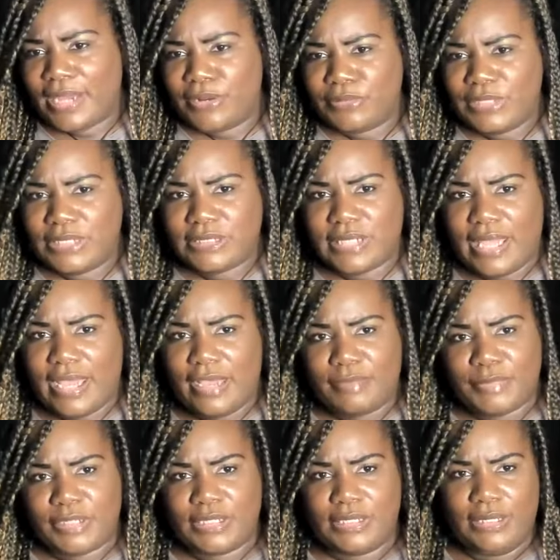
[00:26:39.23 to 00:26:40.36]
on this live.
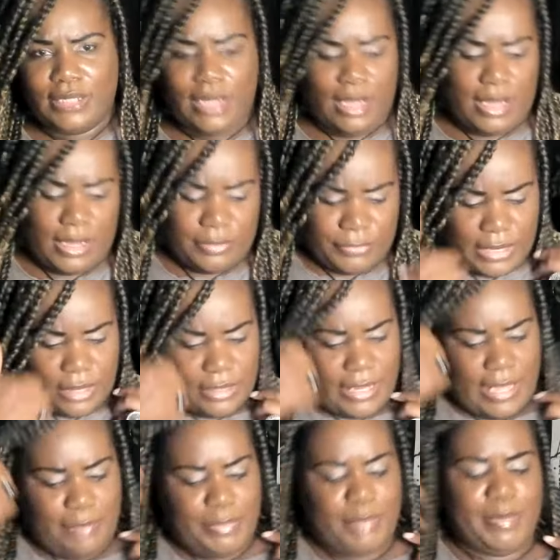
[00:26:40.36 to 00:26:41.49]
But good God, Rihanna
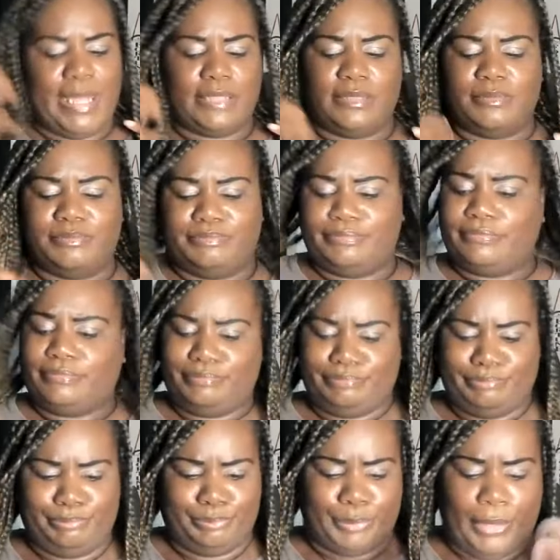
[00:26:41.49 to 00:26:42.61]
got me about to
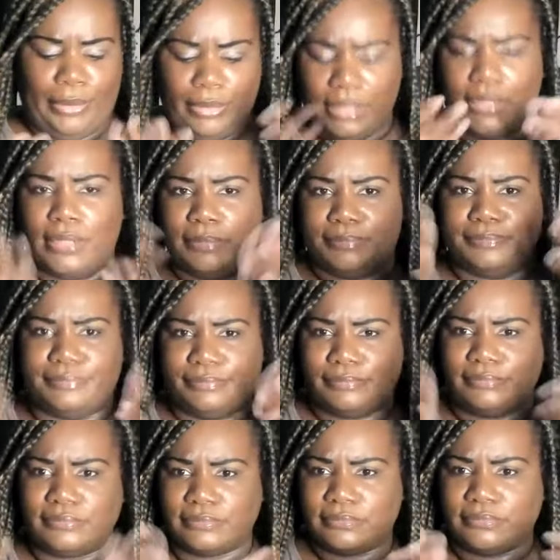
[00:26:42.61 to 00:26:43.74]
burn up.
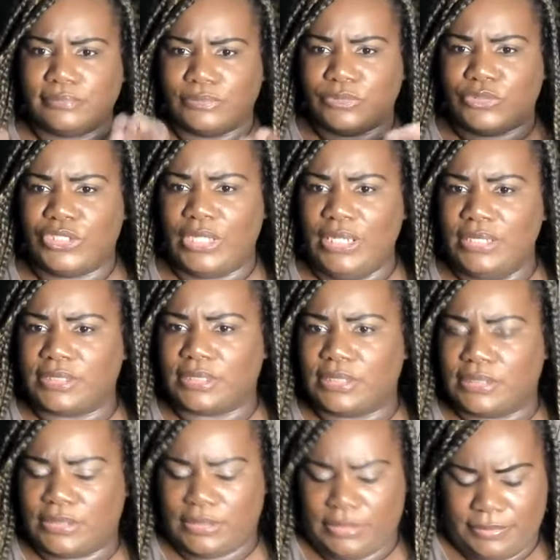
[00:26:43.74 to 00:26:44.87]

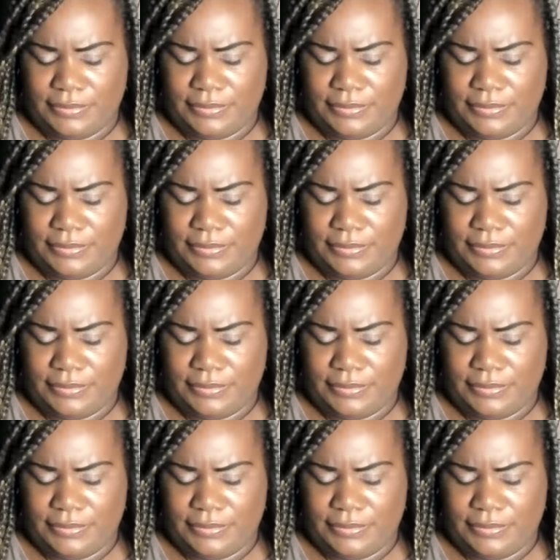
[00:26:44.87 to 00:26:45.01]
Jesus.